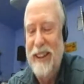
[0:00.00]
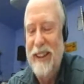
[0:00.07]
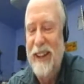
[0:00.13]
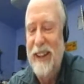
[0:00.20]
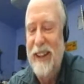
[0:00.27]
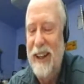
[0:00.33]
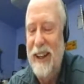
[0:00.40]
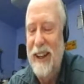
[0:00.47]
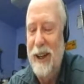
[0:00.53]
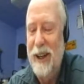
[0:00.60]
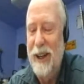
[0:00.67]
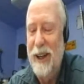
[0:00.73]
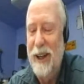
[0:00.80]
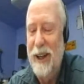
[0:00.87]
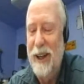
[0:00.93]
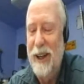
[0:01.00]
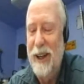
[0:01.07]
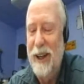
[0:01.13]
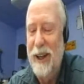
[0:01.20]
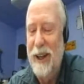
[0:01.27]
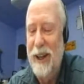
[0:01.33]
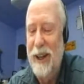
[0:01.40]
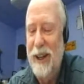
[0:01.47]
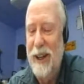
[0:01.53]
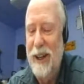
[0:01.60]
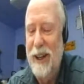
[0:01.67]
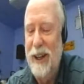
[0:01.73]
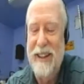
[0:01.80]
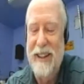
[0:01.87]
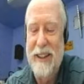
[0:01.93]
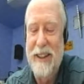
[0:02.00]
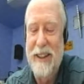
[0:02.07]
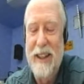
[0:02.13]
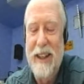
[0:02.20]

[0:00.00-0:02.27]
I, I do like that.